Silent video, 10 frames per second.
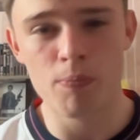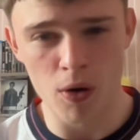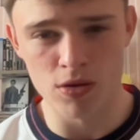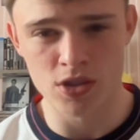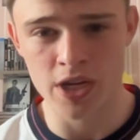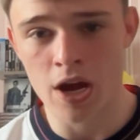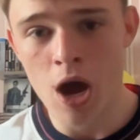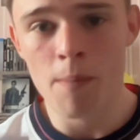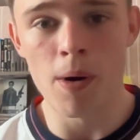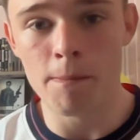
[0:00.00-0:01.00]
post it.
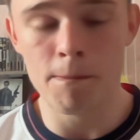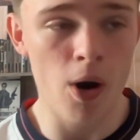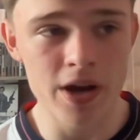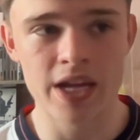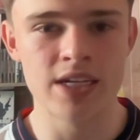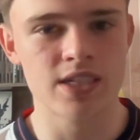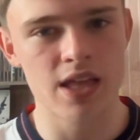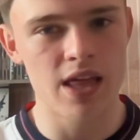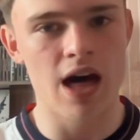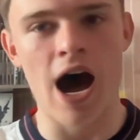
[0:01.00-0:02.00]
But point is,
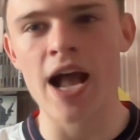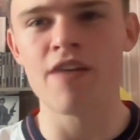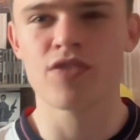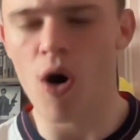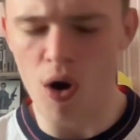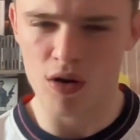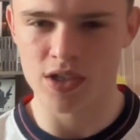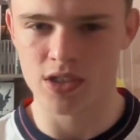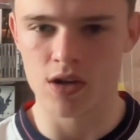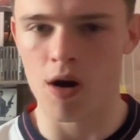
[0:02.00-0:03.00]
I have
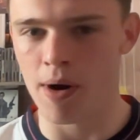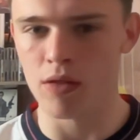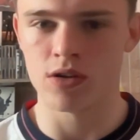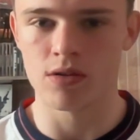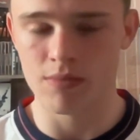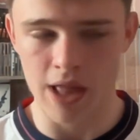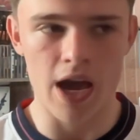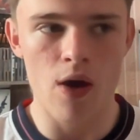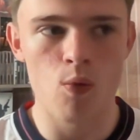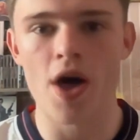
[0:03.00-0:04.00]
talked about
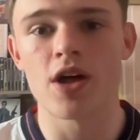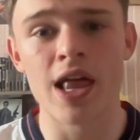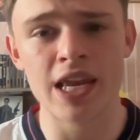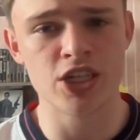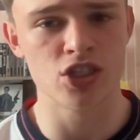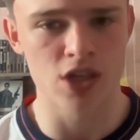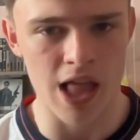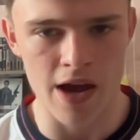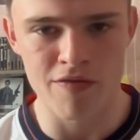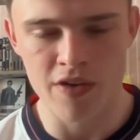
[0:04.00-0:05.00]
like whether Alicia's
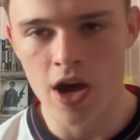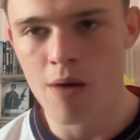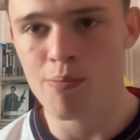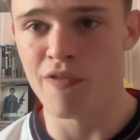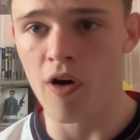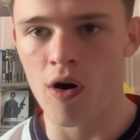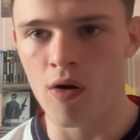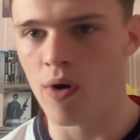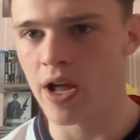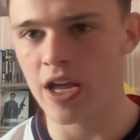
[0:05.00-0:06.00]
alive
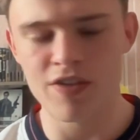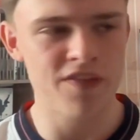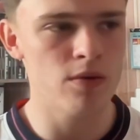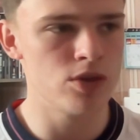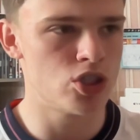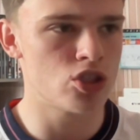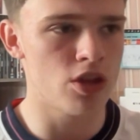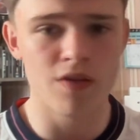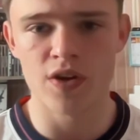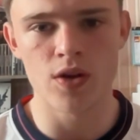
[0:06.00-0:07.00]
before, even if it was just
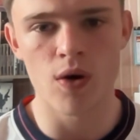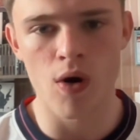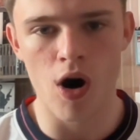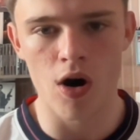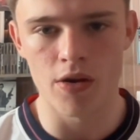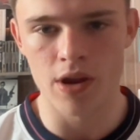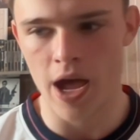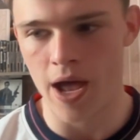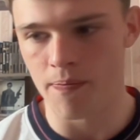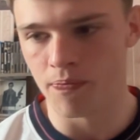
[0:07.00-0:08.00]
on the video
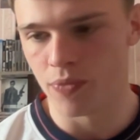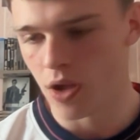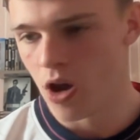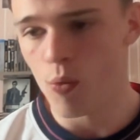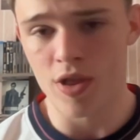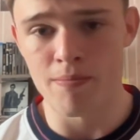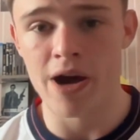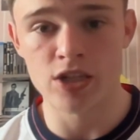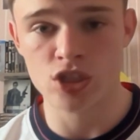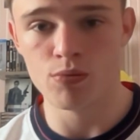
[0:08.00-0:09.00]
on whether
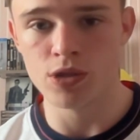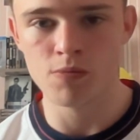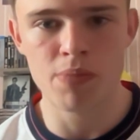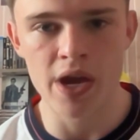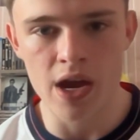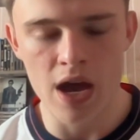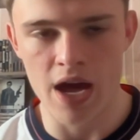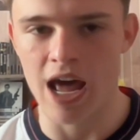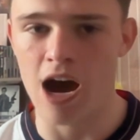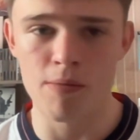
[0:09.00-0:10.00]
Madison was bit
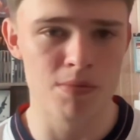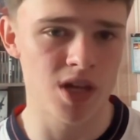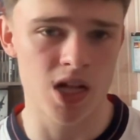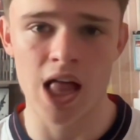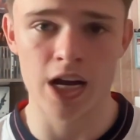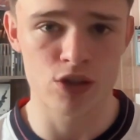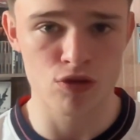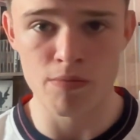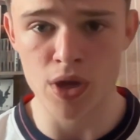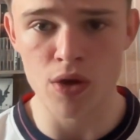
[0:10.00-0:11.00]
and how maybe the Clarks were
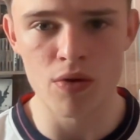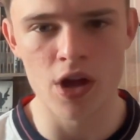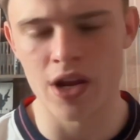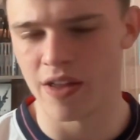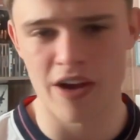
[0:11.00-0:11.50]
immune, and